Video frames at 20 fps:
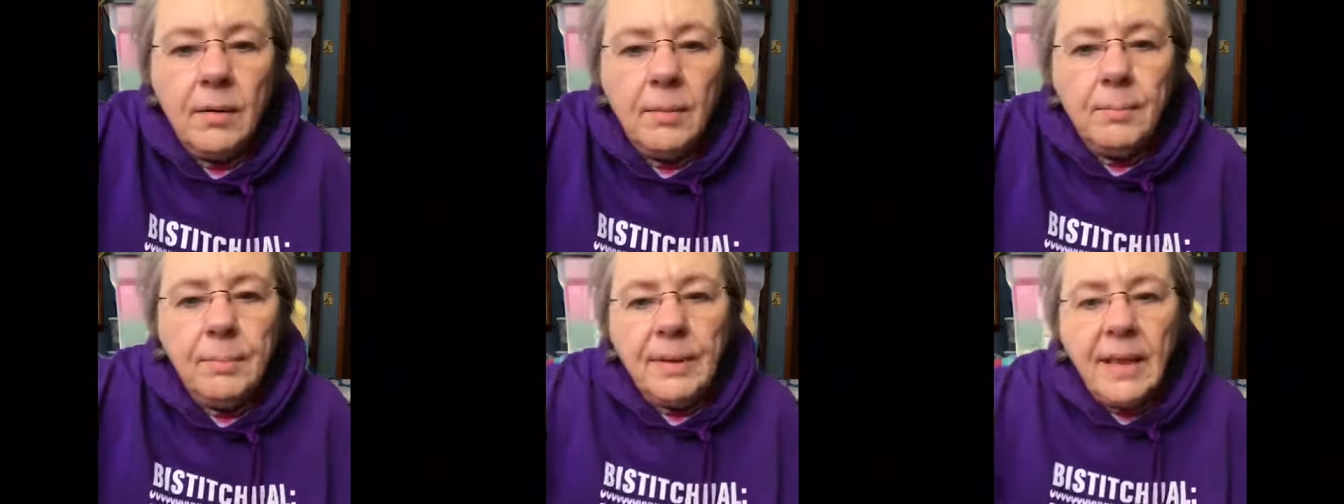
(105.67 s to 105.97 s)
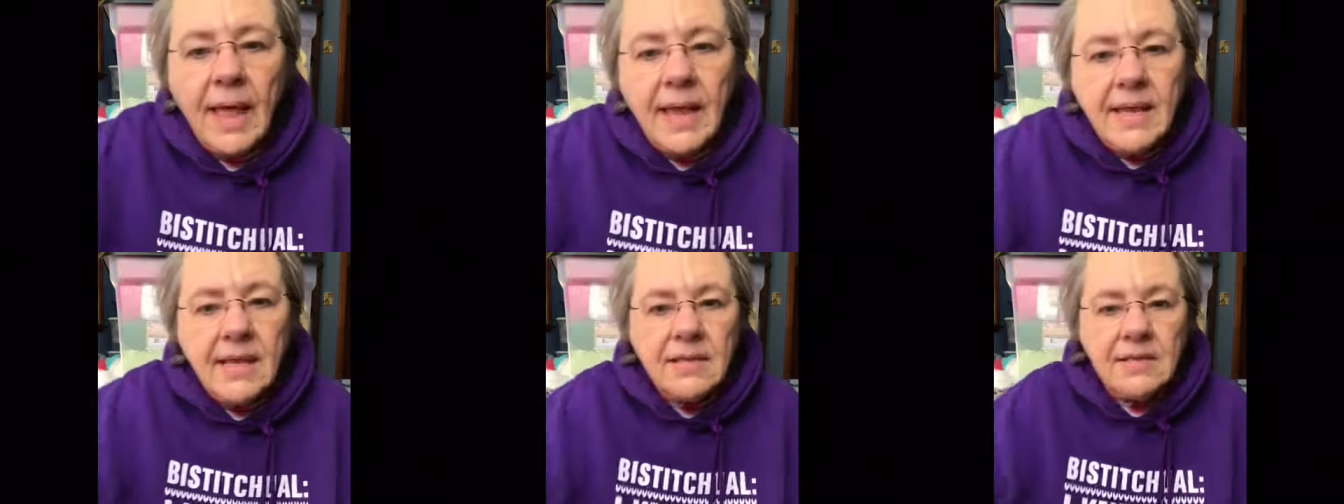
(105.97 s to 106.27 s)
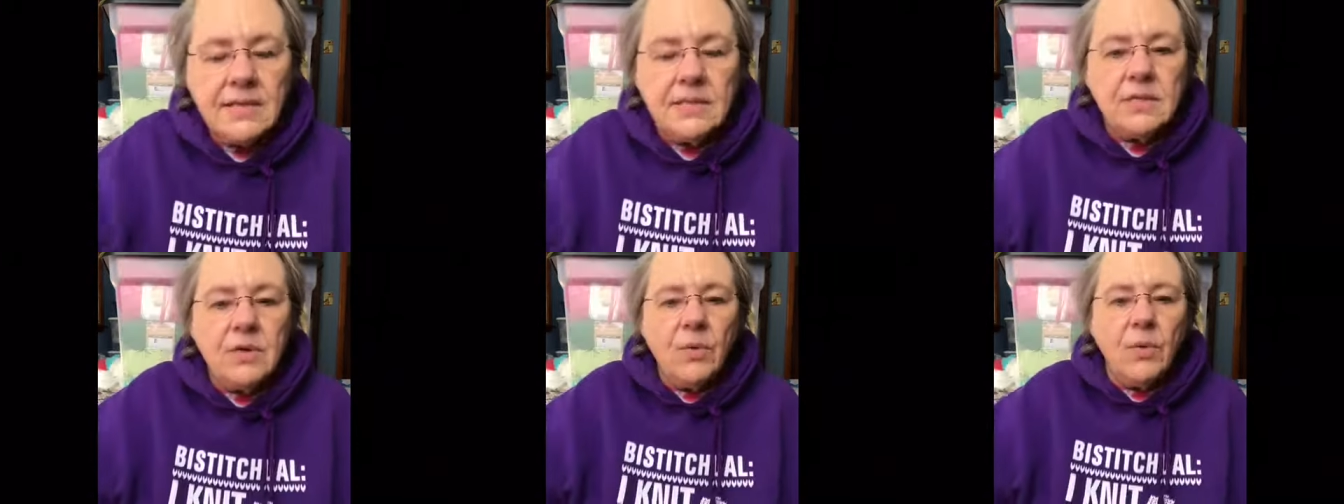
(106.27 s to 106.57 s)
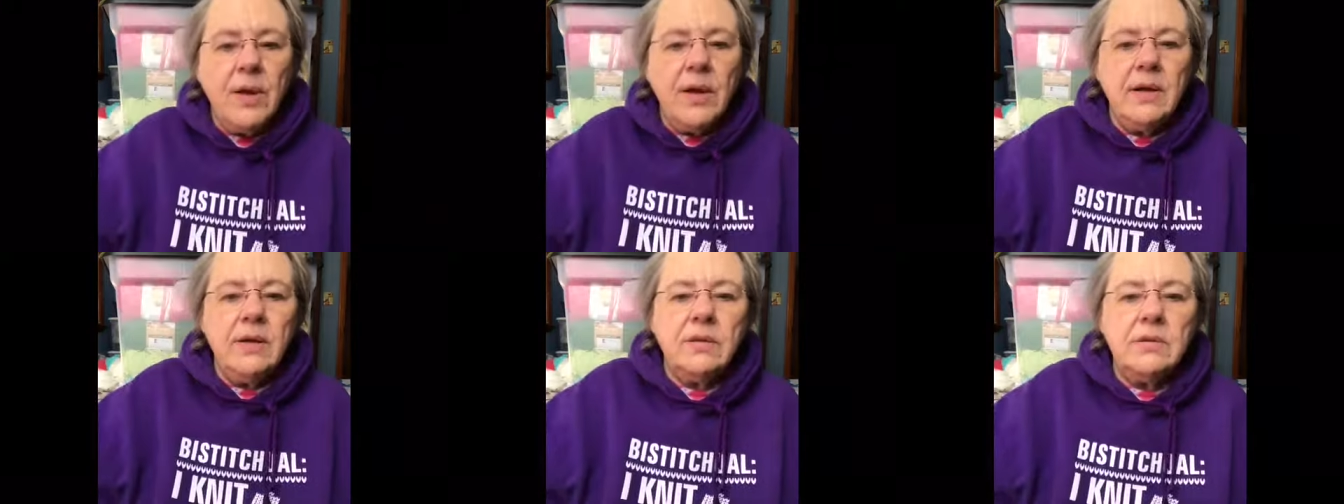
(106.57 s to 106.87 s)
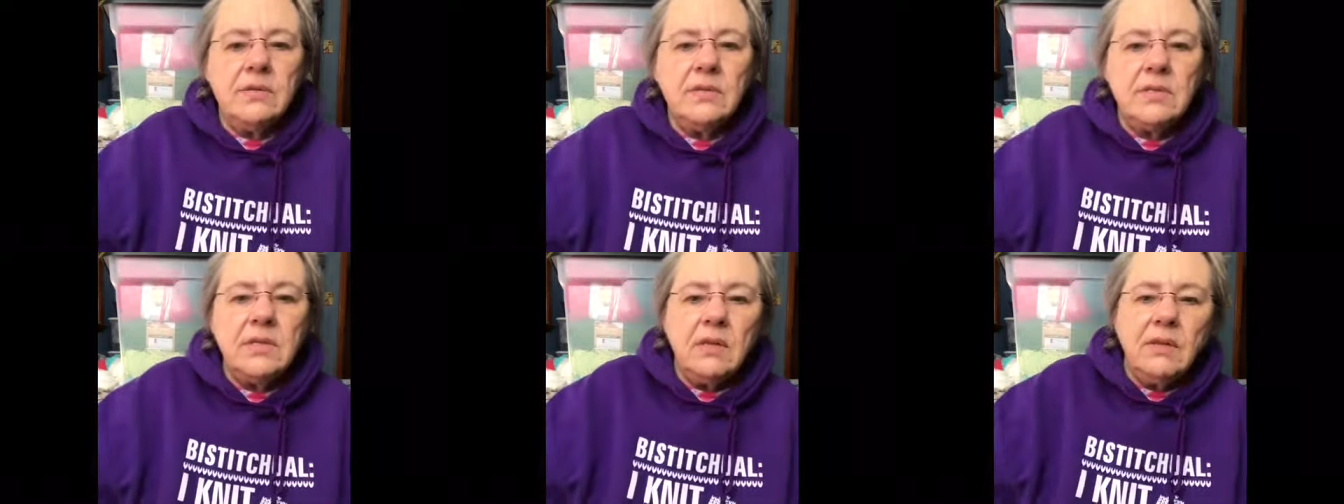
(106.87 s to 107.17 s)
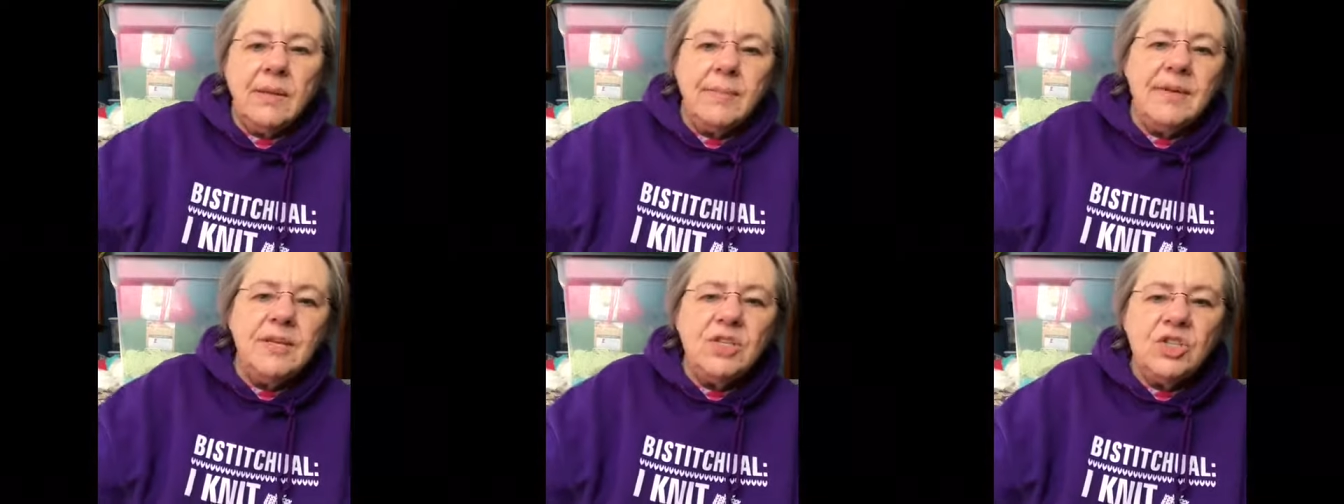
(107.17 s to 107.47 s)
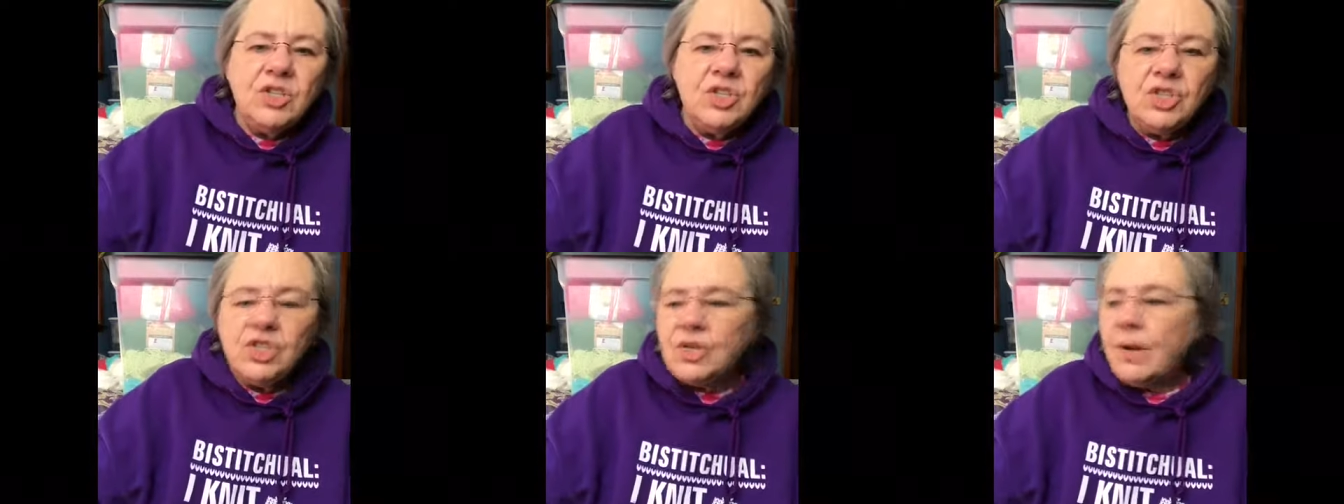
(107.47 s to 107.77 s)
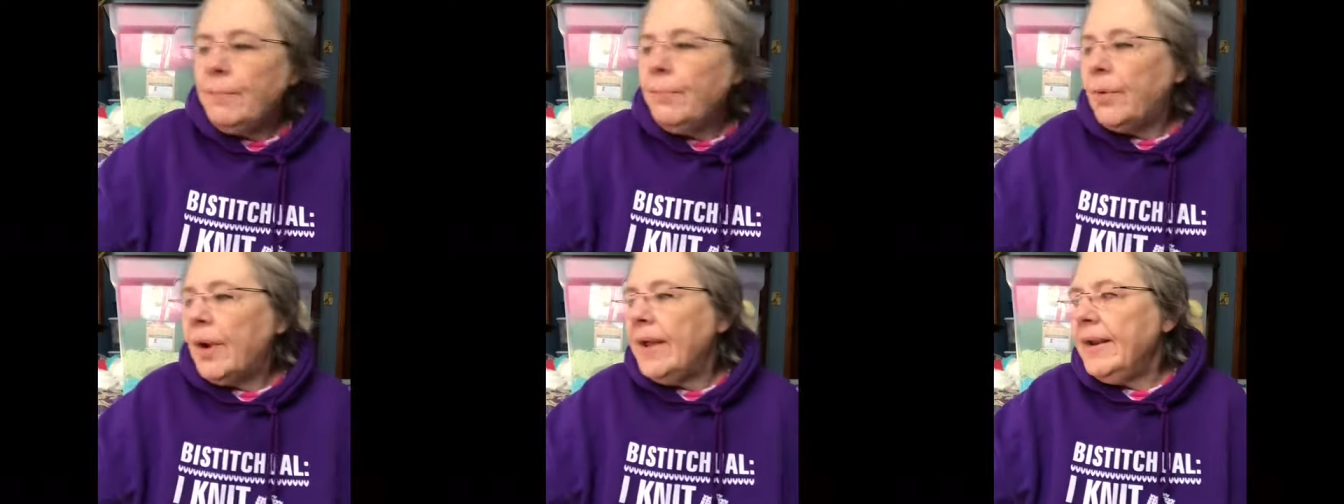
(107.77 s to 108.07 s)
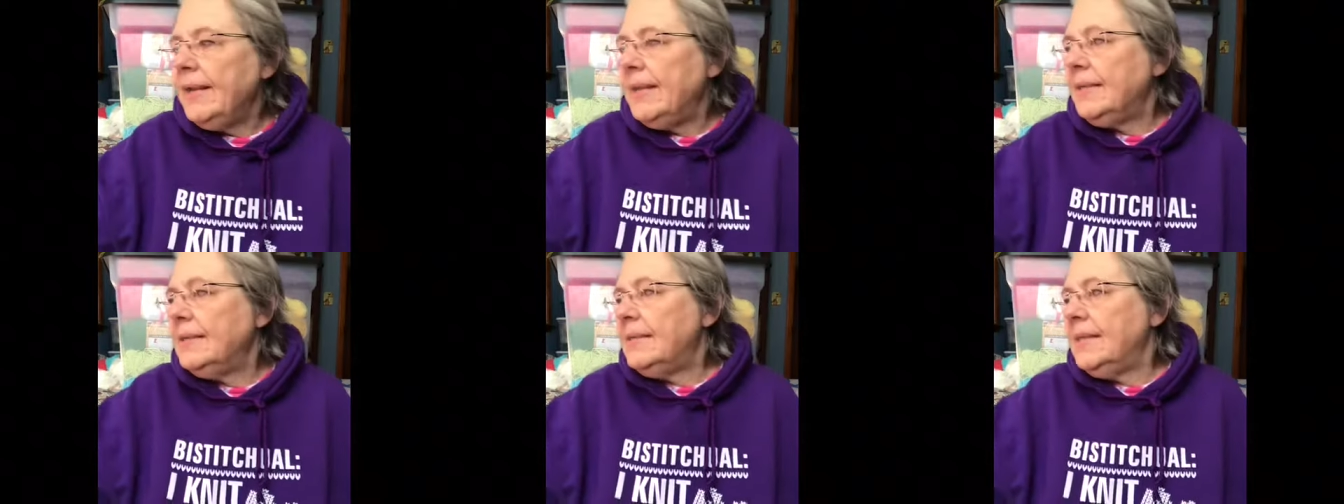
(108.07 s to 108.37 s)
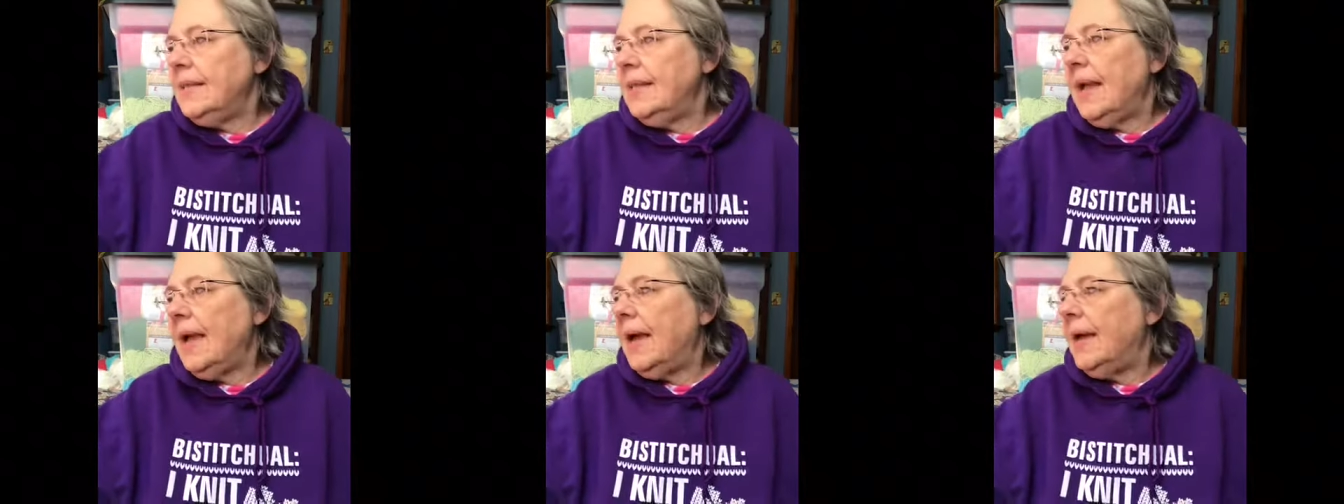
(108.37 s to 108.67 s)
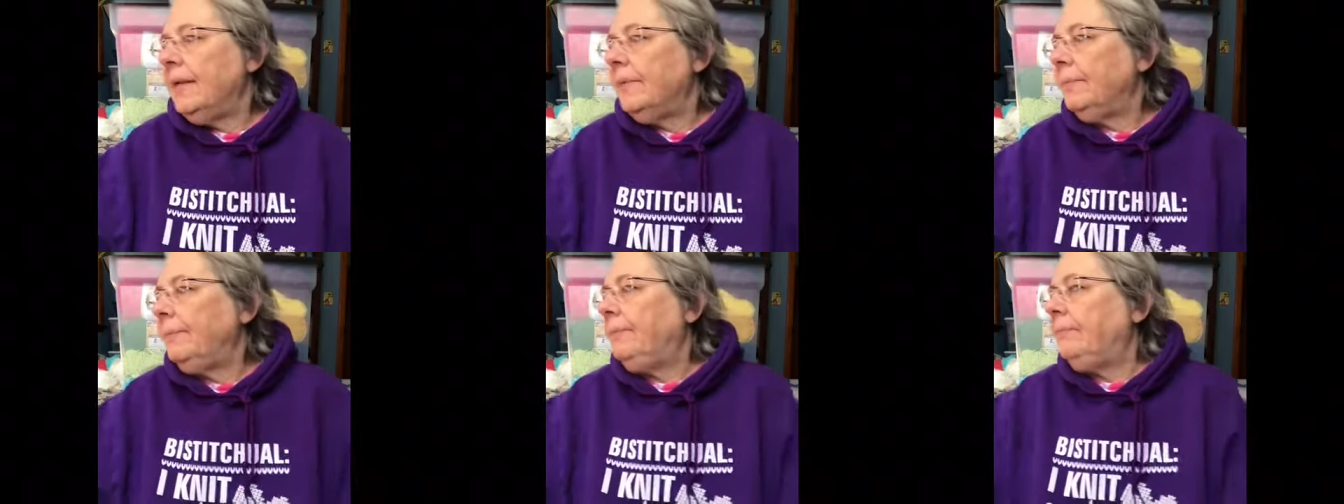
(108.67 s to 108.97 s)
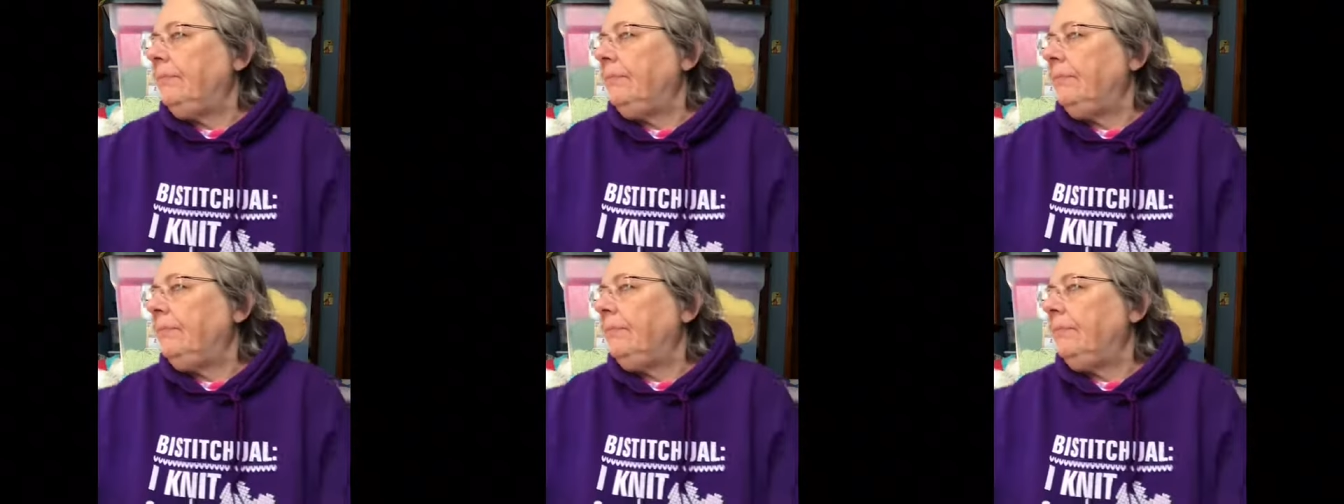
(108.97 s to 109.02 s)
blanket squares. So let me just jump right into that.